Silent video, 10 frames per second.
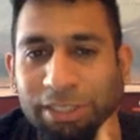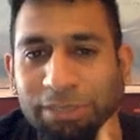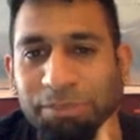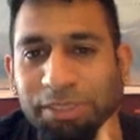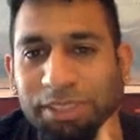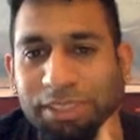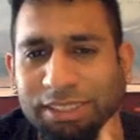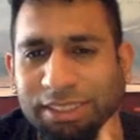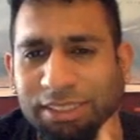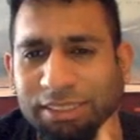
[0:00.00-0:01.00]
Because,
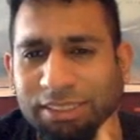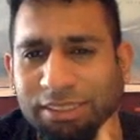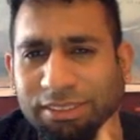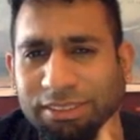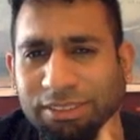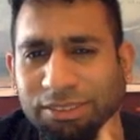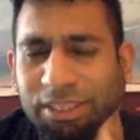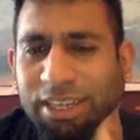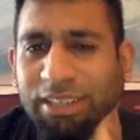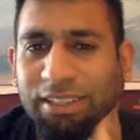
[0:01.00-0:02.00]
or
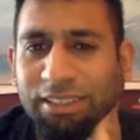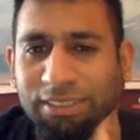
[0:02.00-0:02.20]
can I?